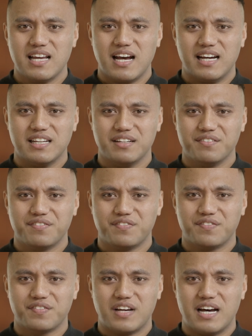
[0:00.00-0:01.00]
I
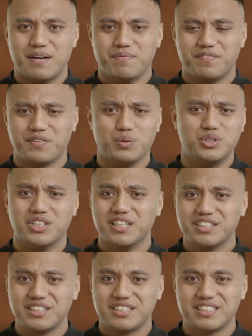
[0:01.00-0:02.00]
didn't feel
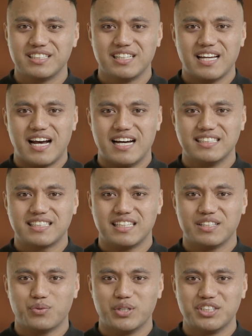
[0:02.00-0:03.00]
judged
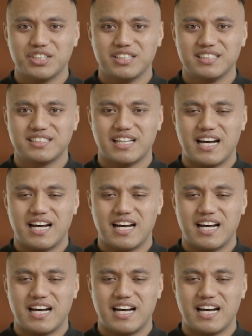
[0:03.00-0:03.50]
asking questions,